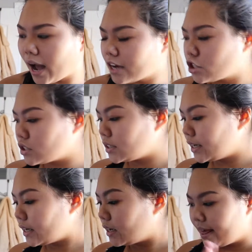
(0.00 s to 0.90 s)

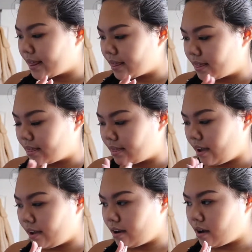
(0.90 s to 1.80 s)
actually, I
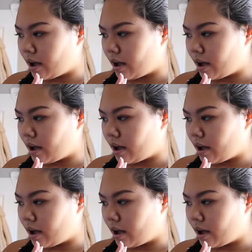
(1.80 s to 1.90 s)
think